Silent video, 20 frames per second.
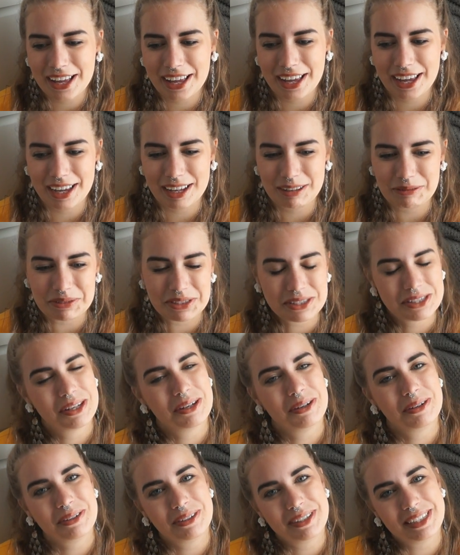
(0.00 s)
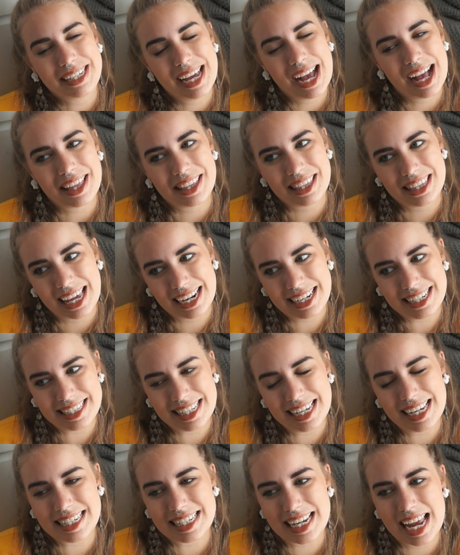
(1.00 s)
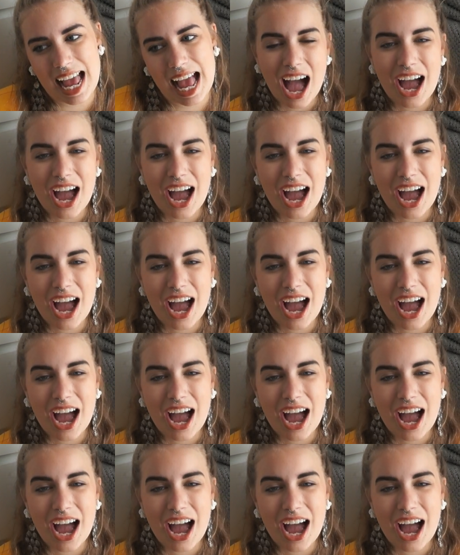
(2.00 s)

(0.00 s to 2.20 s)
And so yeah, that is it.